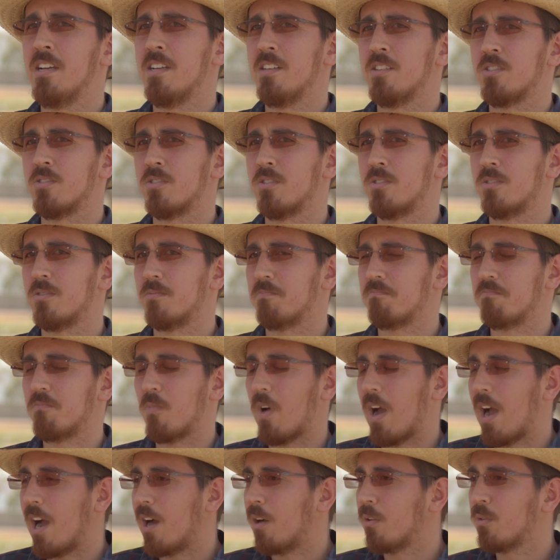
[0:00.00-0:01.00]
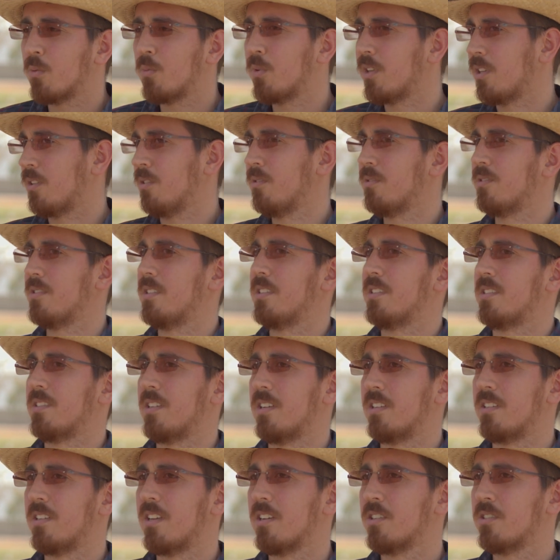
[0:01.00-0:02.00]
So how do we use this
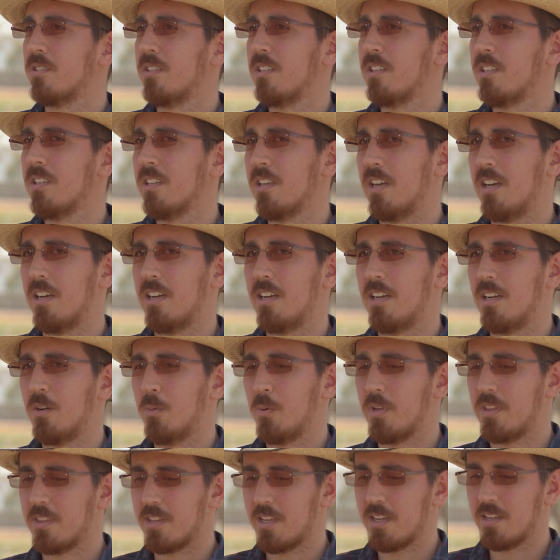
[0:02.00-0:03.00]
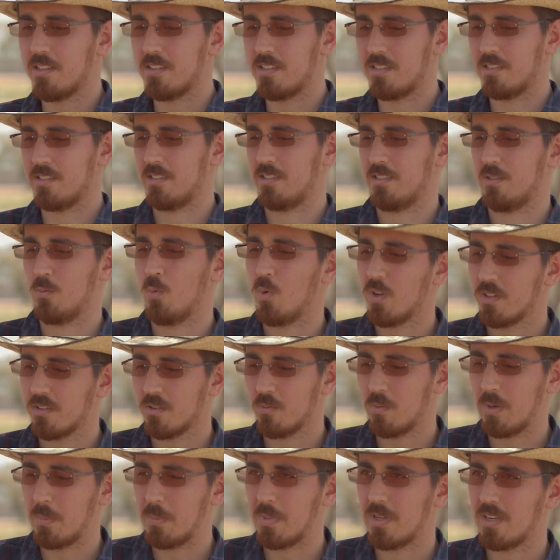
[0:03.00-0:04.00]
sand actually? We take this water
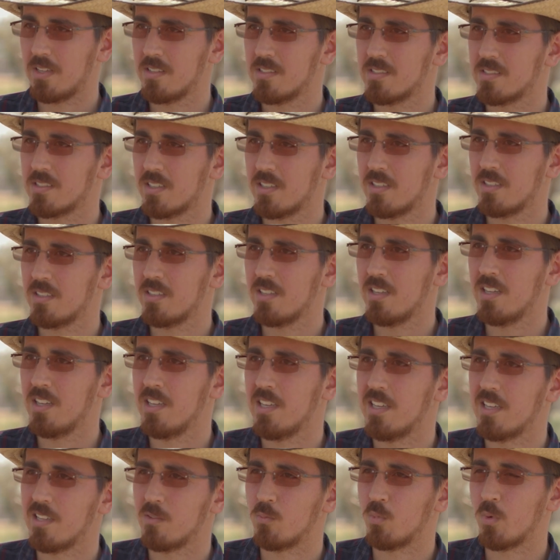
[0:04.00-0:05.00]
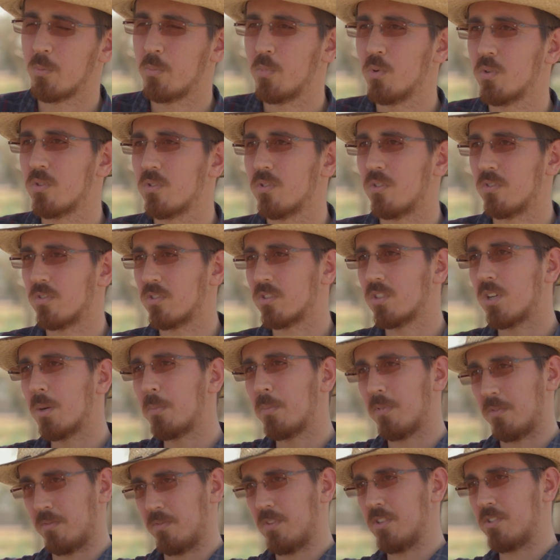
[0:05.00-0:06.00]
repellent sand and we put on
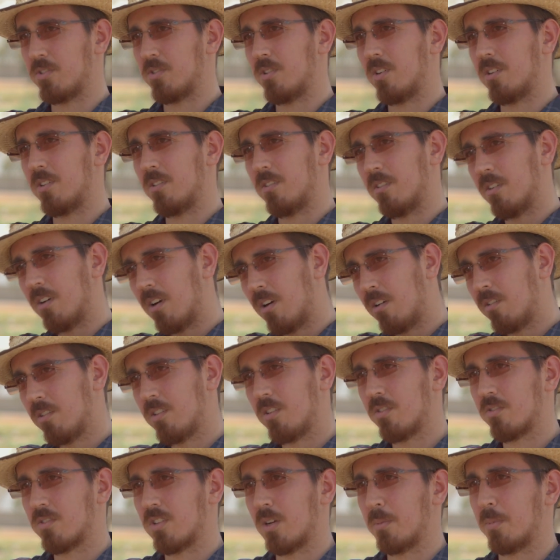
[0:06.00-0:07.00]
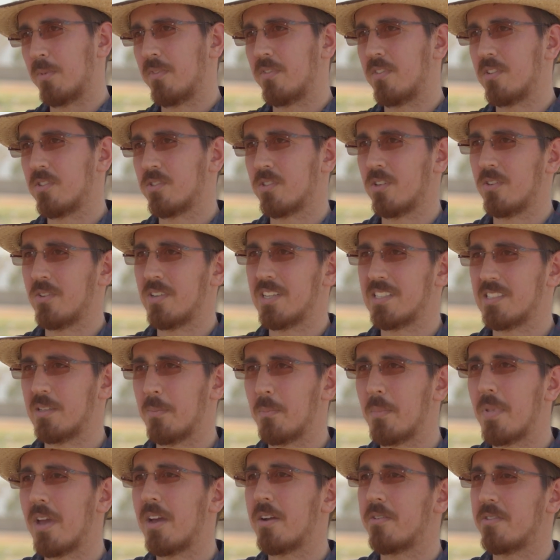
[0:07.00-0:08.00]
top of the soil, only on top of the soil as a
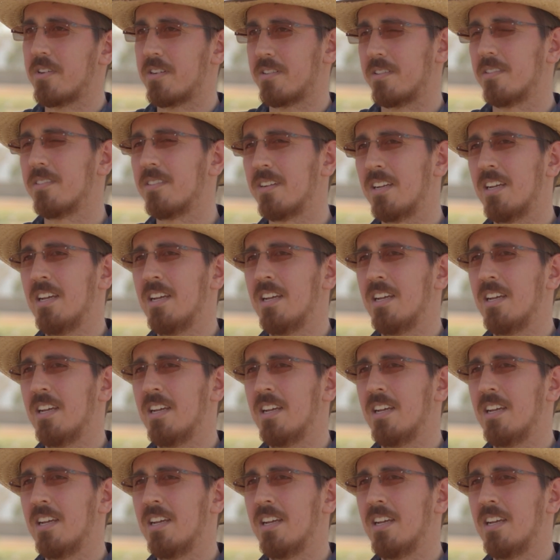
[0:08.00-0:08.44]
barrier.